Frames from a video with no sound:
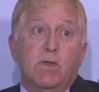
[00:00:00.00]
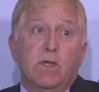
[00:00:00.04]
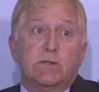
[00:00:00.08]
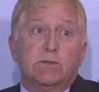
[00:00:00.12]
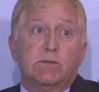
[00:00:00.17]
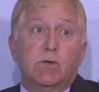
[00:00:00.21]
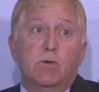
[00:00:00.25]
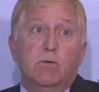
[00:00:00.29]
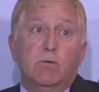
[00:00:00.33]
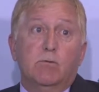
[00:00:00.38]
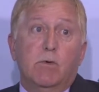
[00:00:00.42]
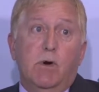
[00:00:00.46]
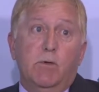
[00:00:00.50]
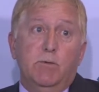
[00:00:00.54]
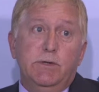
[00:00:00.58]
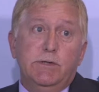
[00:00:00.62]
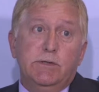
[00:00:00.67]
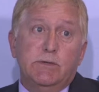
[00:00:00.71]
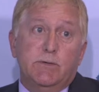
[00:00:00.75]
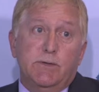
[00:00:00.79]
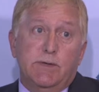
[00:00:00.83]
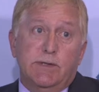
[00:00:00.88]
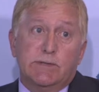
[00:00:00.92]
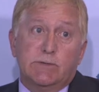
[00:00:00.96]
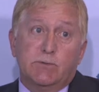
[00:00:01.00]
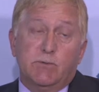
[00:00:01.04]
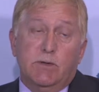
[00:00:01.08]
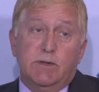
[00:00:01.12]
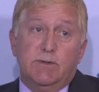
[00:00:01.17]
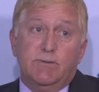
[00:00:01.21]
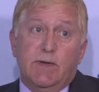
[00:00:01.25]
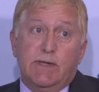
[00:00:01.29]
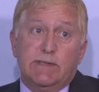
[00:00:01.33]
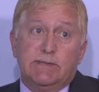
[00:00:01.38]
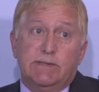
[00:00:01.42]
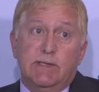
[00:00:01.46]
So what we're doing is we're
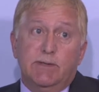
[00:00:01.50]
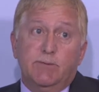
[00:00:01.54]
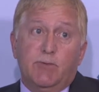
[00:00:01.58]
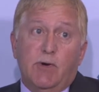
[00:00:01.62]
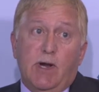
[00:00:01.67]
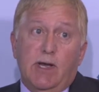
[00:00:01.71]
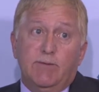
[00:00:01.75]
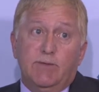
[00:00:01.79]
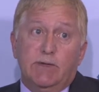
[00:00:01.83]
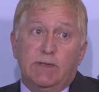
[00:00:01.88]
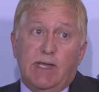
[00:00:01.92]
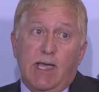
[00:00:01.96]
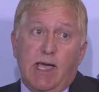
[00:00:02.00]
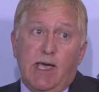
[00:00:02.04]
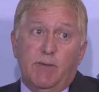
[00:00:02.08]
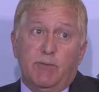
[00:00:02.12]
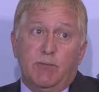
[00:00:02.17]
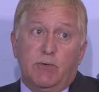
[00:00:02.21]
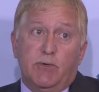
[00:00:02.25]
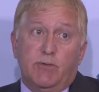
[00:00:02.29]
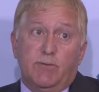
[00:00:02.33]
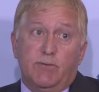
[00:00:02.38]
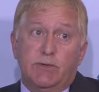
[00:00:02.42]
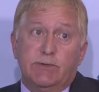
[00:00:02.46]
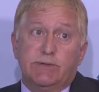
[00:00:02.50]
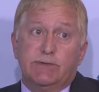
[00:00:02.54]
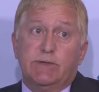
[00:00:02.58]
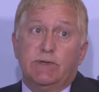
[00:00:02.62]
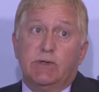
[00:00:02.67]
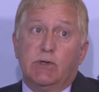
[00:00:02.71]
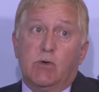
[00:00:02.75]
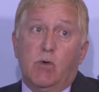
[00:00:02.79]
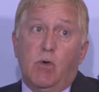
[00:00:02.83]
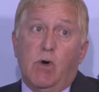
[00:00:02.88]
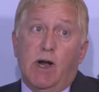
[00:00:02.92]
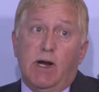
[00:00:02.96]
investing private capital, first in
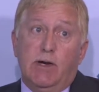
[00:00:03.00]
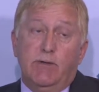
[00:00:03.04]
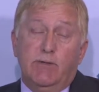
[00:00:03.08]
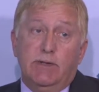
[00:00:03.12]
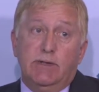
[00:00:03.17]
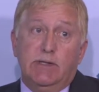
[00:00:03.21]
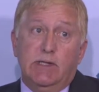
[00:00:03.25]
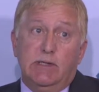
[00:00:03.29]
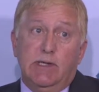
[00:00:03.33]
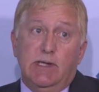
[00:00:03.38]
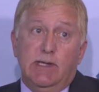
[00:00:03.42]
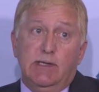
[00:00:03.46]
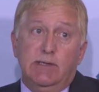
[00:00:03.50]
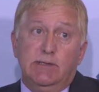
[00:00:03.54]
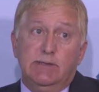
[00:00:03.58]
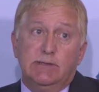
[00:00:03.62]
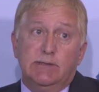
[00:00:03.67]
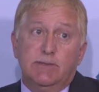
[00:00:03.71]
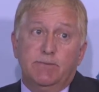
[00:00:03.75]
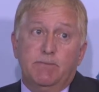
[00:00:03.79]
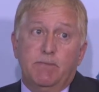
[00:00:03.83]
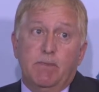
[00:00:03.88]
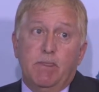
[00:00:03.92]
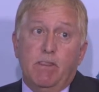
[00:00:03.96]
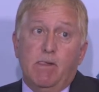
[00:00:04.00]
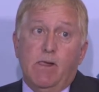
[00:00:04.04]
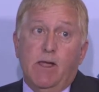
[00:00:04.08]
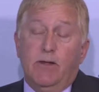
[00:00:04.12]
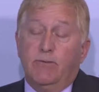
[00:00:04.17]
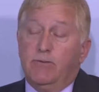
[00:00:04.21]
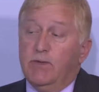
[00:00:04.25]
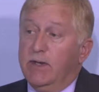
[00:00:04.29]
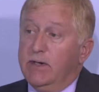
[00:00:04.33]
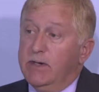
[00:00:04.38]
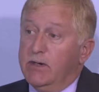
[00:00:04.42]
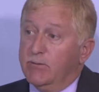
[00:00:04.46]
acquiring the land,
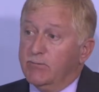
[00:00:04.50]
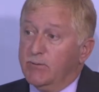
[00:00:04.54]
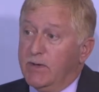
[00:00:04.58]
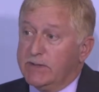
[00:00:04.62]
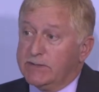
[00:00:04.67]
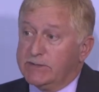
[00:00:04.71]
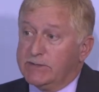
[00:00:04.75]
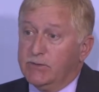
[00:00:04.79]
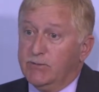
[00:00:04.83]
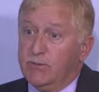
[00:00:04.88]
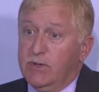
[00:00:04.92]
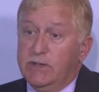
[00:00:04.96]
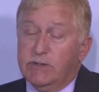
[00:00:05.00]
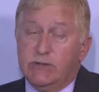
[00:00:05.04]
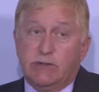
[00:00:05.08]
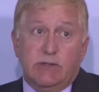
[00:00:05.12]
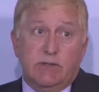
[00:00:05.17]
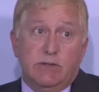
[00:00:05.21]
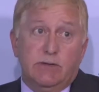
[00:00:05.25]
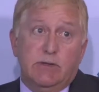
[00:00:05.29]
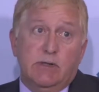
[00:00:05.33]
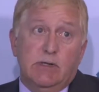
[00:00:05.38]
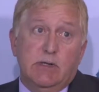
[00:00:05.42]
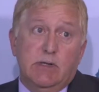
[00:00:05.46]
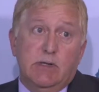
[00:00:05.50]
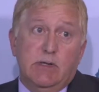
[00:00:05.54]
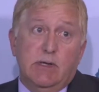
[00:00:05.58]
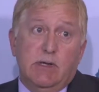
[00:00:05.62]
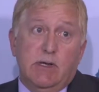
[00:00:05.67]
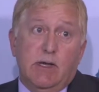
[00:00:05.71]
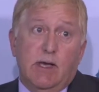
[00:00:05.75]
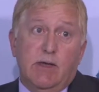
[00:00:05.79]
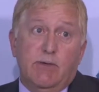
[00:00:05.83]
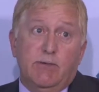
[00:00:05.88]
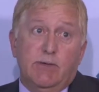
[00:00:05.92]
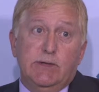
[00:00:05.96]
and then in restoration.
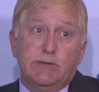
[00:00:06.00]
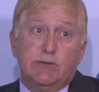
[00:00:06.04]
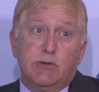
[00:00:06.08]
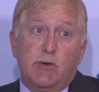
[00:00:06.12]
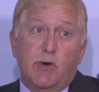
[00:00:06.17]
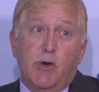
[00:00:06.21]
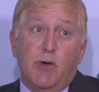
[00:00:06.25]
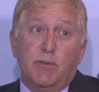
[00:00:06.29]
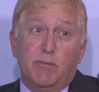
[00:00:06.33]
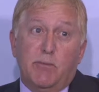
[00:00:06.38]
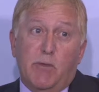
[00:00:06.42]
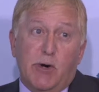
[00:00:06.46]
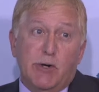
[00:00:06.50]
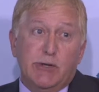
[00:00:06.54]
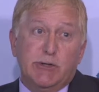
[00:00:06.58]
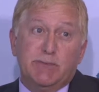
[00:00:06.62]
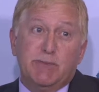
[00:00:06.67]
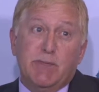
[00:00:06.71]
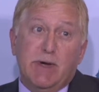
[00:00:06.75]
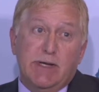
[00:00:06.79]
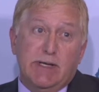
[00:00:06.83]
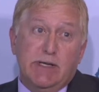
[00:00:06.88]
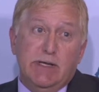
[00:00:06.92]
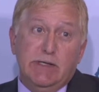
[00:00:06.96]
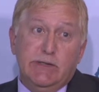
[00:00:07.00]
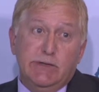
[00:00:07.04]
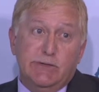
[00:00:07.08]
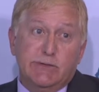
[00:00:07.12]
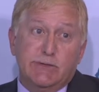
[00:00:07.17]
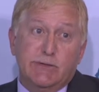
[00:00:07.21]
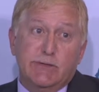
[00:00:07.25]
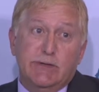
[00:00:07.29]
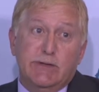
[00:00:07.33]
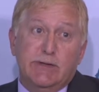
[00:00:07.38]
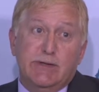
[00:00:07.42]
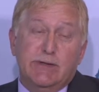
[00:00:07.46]
These are called marsh buggies.